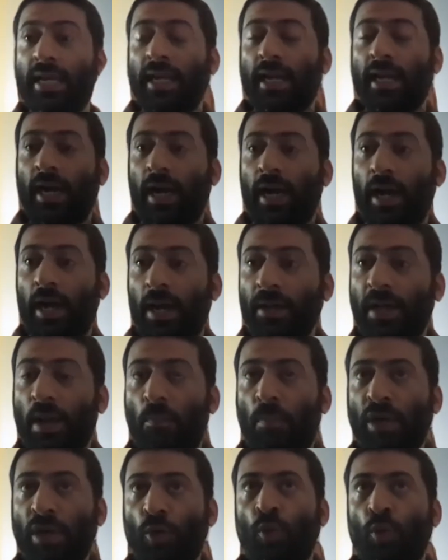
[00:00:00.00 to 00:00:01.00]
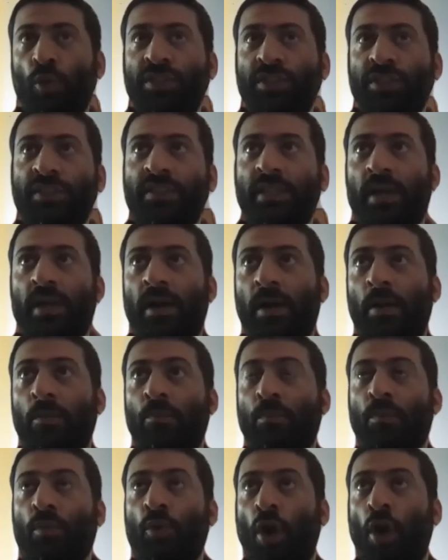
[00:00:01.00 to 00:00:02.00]
Number two is
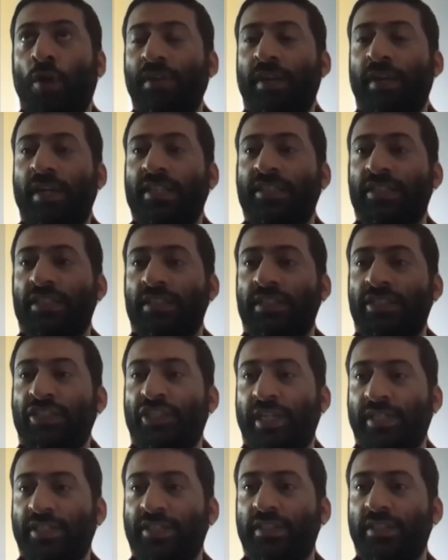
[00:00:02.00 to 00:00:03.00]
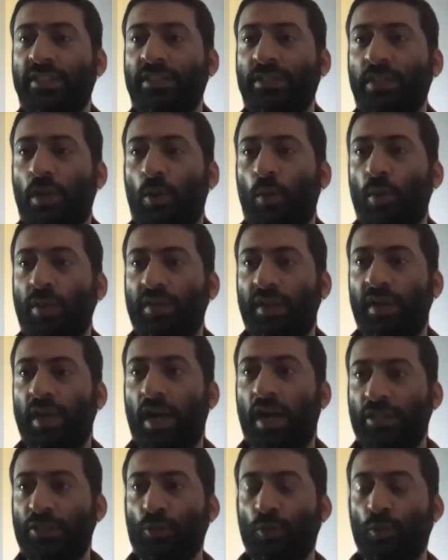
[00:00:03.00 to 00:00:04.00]
configuration changes with
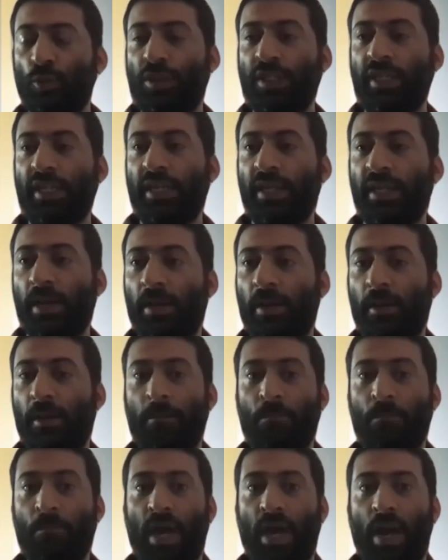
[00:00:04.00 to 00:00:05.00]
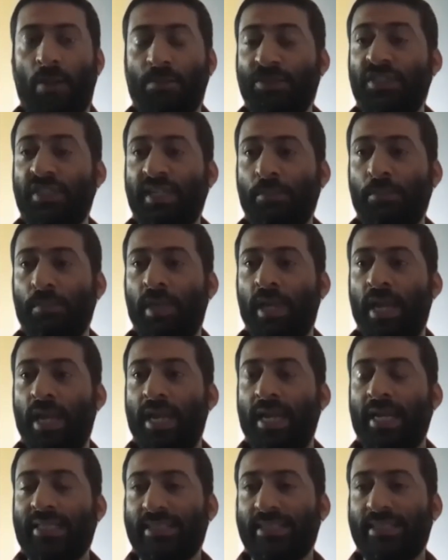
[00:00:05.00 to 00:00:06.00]
regards to the upstream
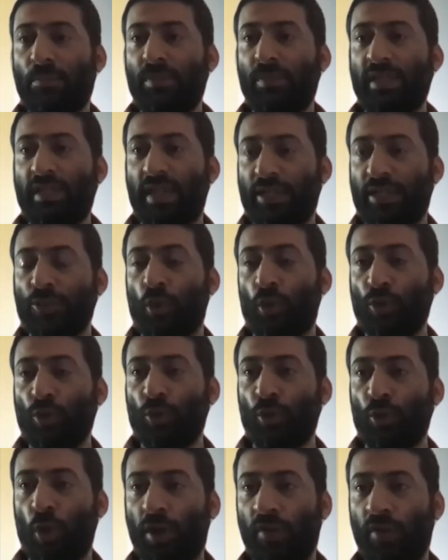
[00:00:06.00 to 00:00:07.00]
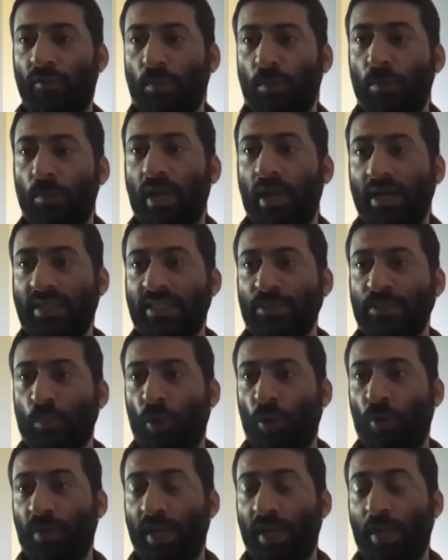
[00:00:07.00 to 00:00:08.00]
is something that is also not available at this
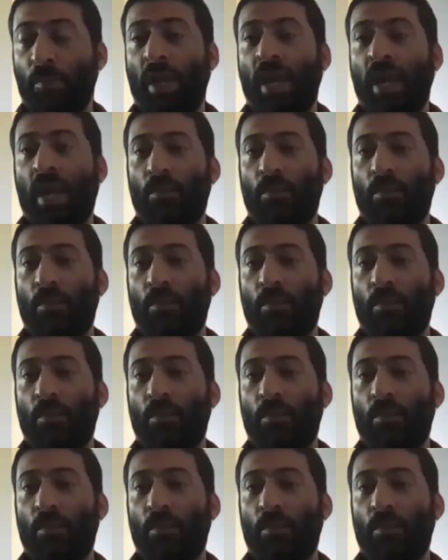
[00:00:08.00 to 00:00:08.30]
point of time.